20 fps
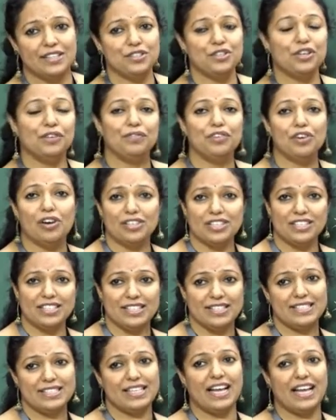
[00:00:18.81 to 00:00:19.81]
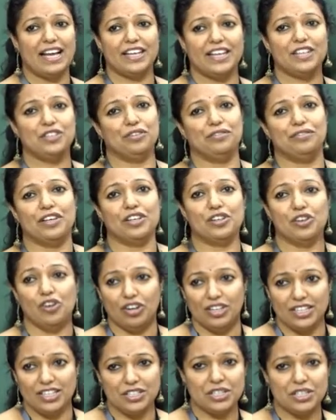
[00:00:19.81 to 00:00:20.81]
you have got an insight of our
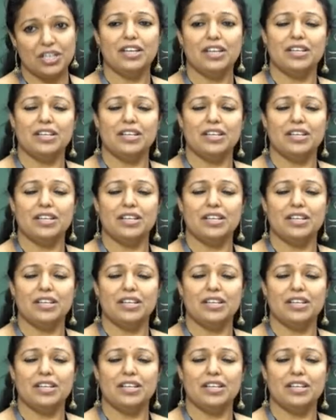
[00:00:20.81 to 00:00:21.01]
college,